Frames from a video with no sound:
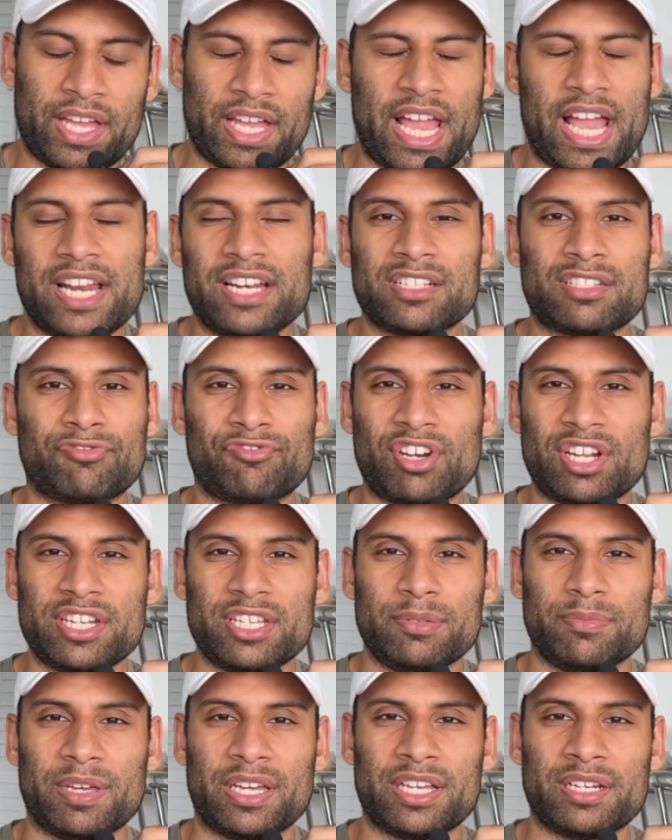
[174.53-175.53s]
and it's
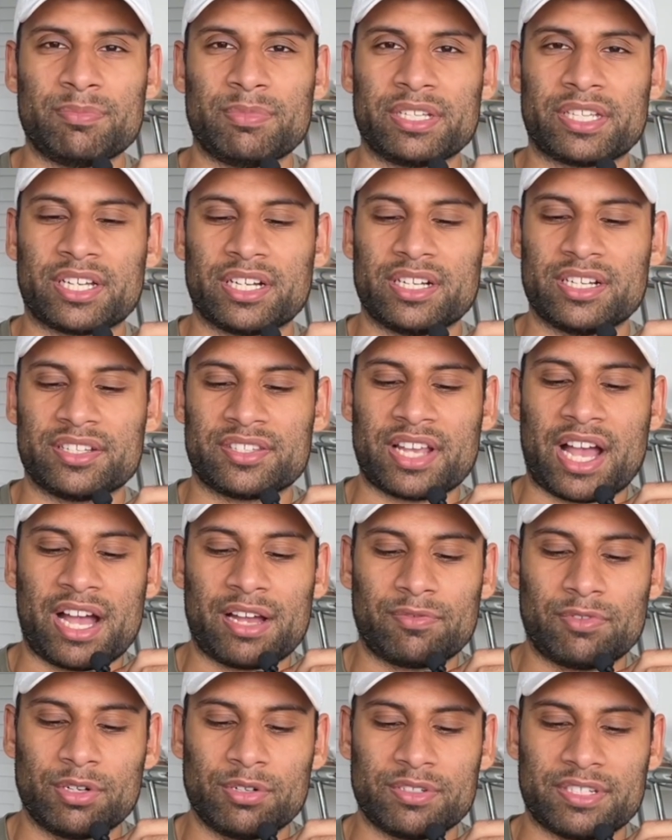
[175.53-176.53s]
funny man because I
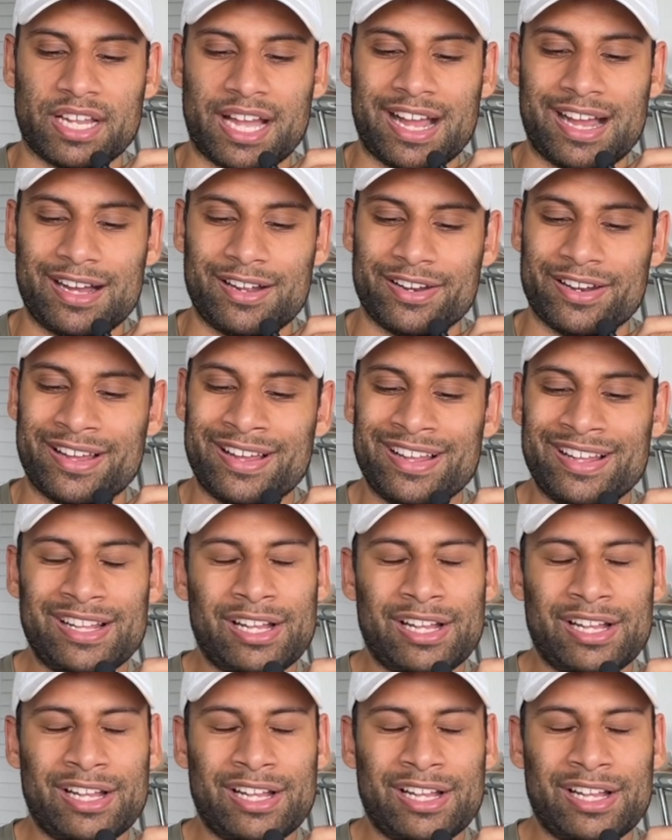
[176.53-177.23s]
wrote down